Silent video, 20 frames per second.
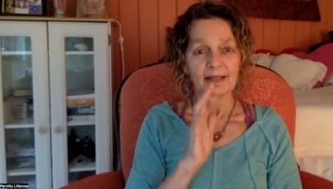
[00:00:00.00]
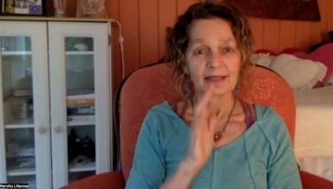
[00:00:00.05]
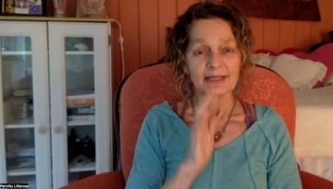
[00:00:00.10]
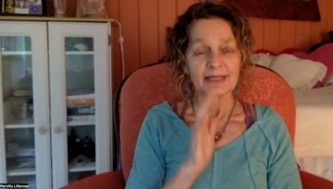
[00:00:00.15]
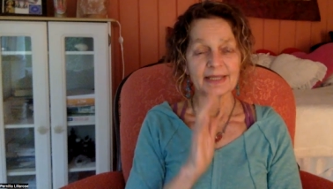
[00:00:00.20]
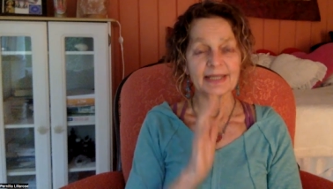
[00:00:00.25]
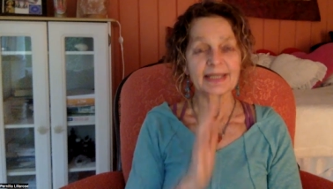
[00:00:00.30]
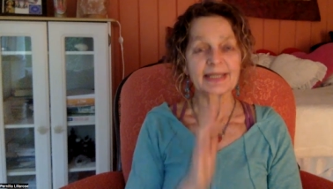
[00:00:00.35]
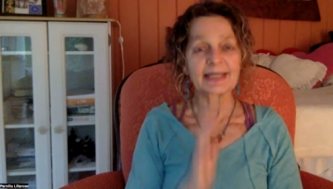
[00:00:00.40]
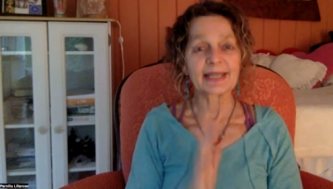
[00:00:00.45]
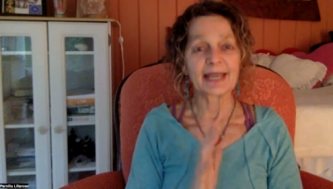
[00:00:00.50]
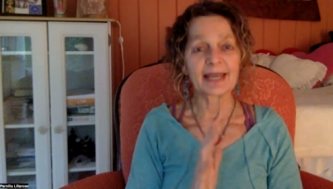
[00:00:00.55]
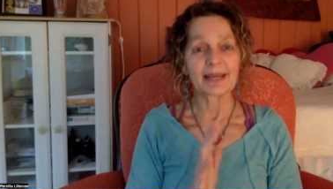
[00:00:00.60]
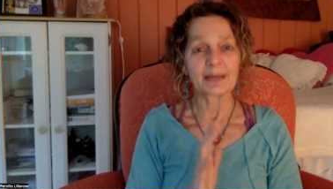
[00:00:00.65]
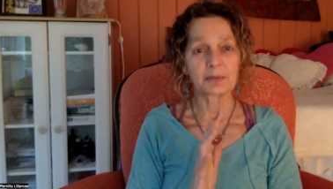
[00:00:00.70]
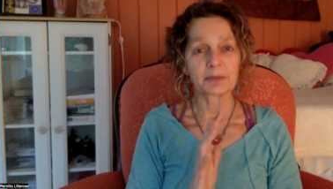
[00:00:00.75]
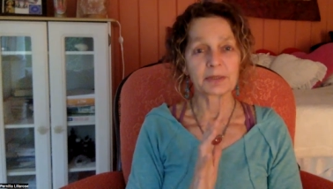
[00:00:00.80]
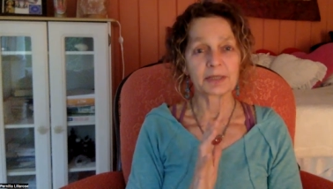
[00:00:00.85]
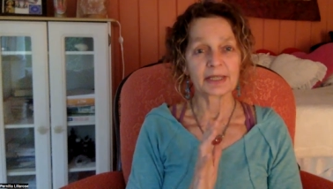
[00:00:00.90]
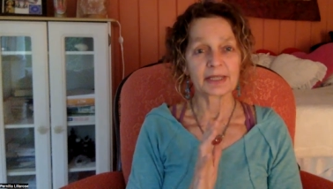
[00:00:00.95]
stay
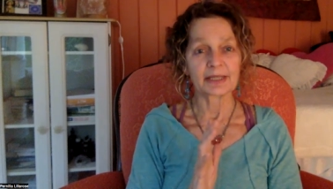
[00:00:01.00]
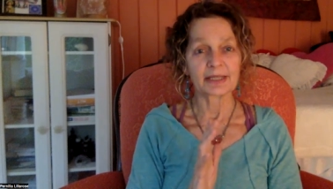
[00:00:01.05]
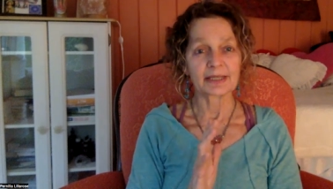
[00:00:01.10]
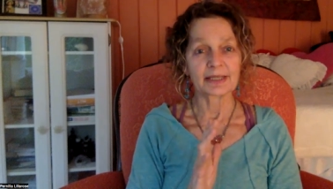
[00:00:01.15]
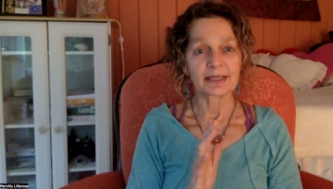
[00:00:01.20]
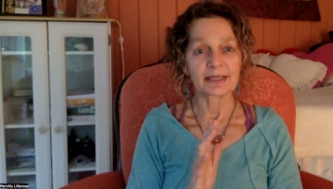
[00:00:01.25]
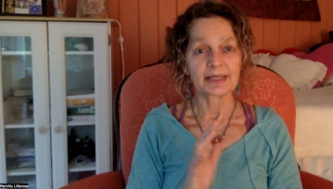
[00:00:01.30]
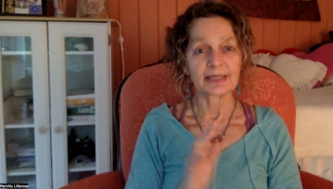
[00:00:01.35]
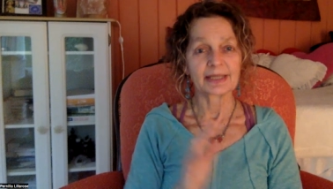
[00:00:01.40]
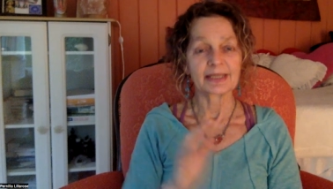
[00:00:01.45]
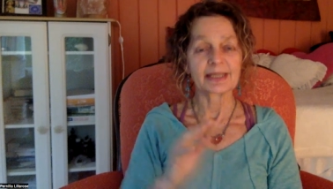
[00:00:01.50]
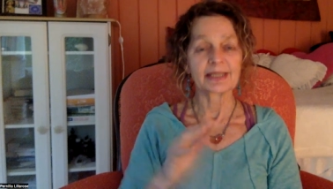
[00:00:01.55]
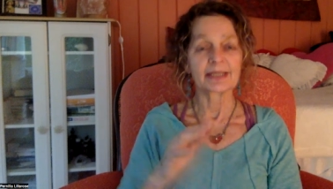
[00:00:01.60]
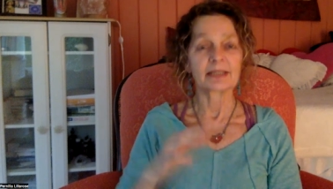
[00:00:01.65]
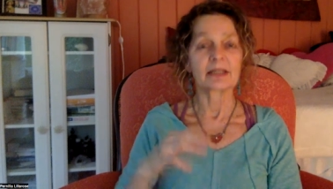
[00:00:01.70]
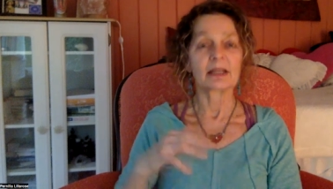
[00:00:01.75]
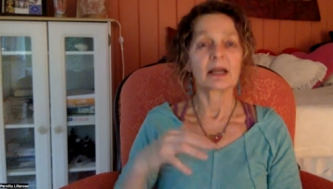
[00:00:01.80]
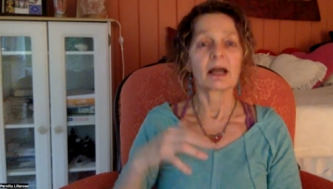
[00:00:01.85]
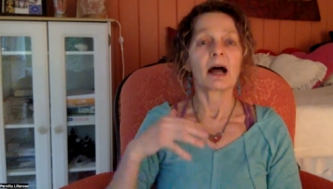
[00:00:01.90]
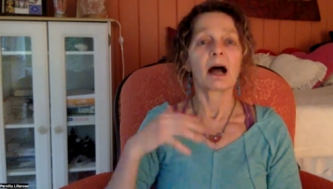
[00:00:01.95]
with it, it's
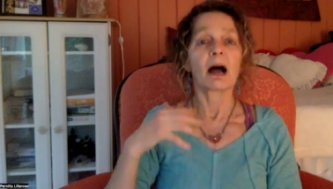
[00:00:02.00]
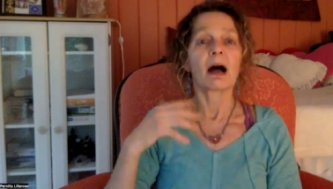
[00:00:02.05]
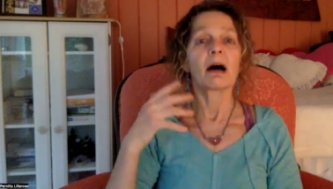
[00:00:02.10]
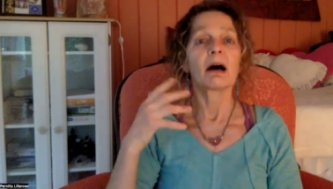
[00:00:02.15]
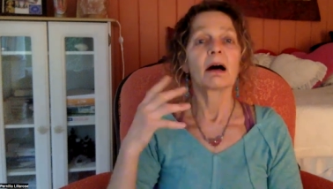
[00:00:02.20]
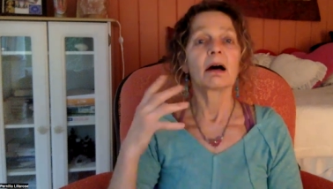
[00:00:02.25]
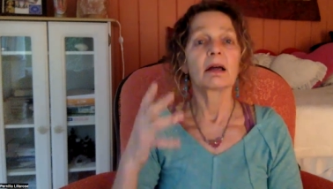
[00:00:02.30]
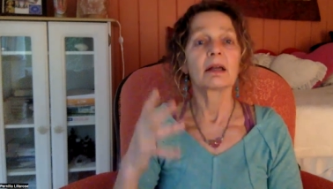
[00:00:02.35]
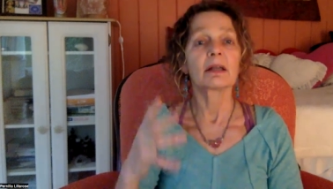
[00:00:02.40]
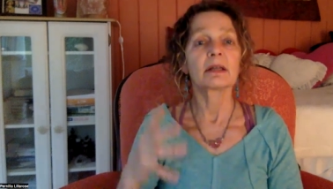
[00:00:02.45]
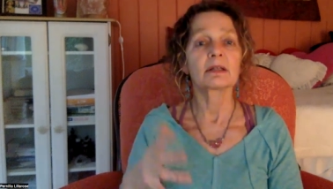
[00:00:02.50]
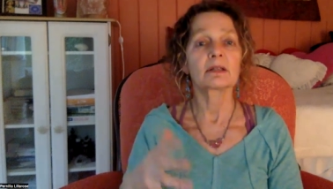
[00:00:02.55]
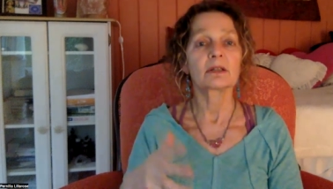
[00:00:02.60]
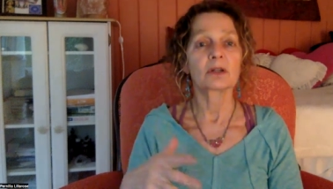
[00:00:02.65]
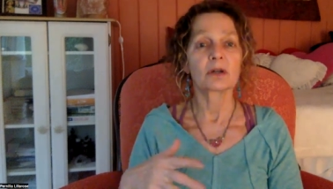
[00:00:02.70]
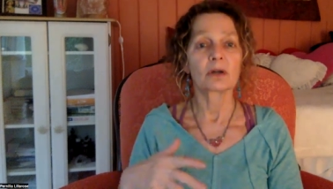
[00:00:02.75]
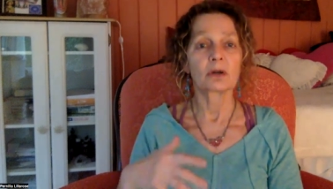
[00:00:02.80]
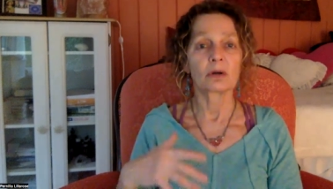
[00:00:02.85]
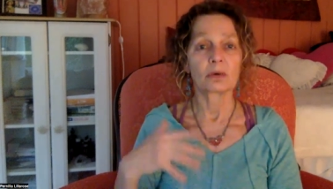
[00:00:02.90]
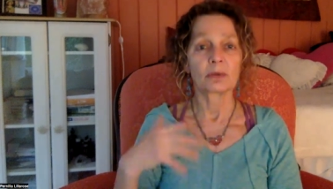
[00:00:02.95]
an
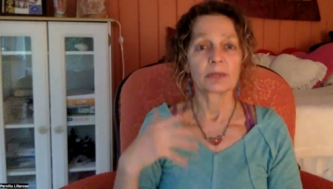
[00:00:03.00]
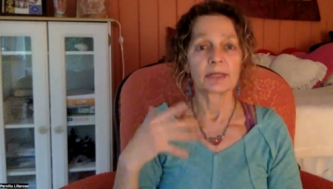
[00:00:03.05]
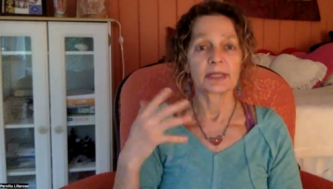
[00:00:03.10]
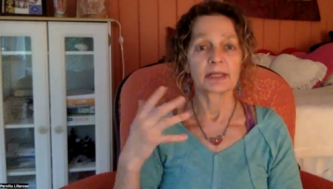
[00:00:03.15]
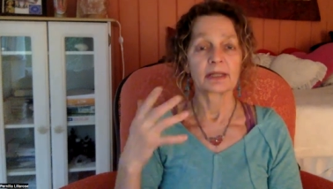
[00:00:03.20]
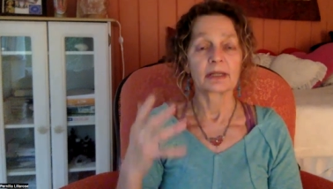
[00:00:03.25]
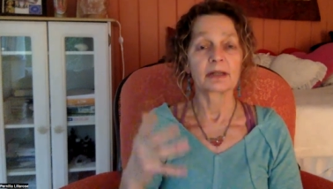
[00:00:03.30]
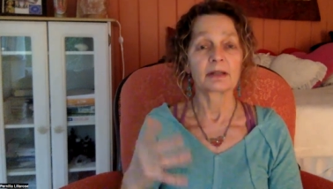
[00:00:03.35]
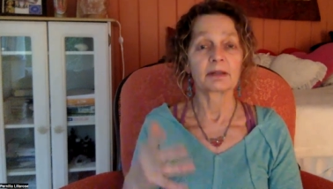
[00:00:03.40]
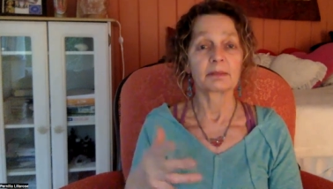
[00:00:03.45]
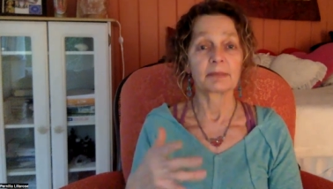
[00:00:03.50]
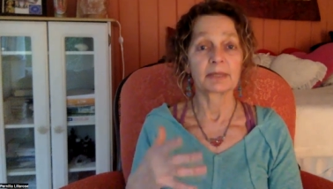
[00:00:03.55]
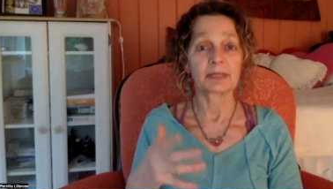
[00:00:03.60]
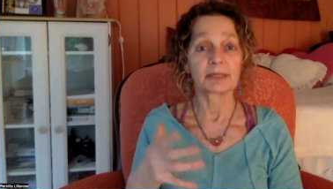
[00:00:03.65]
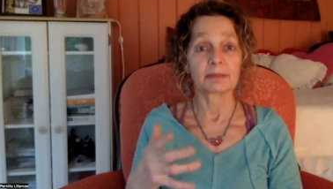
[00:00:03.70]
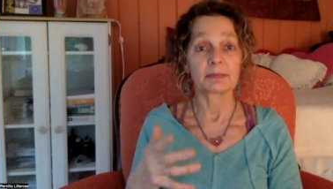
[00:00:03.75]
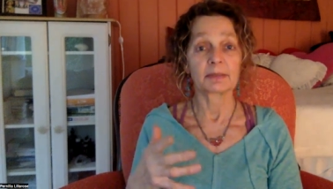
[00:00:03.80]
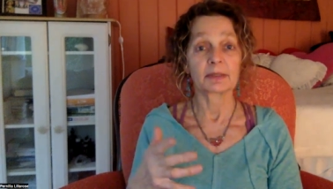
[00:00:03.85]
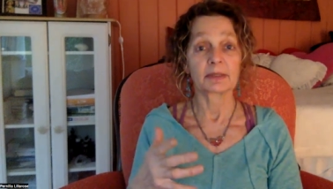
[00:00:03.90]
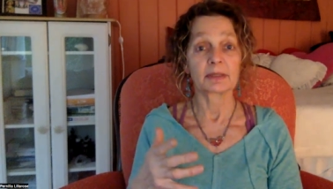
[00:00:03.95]
ongoing
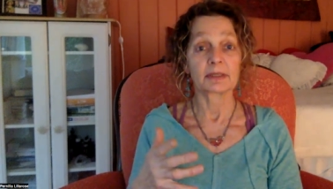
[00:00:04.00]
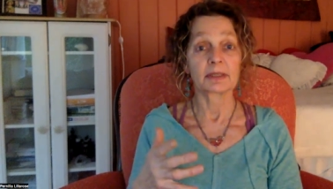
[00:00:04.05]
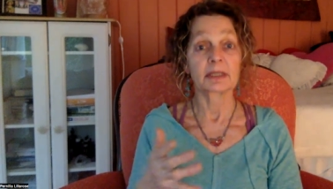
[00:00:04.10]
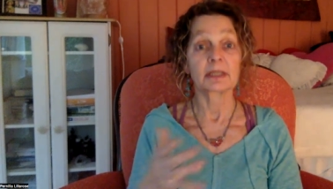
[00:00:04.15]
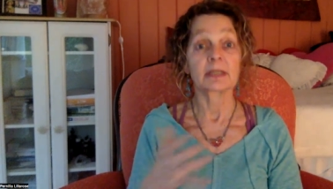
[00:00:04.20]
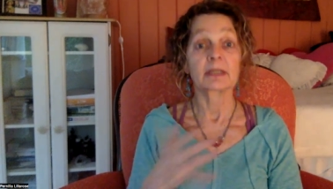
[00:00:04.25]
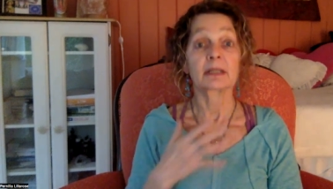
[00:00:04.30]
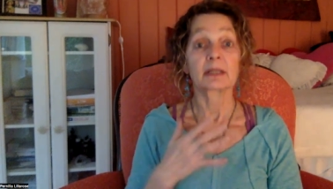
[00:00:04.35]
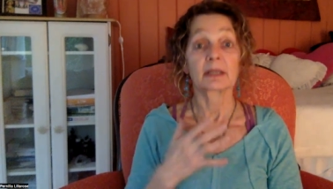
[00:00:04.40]
commitment.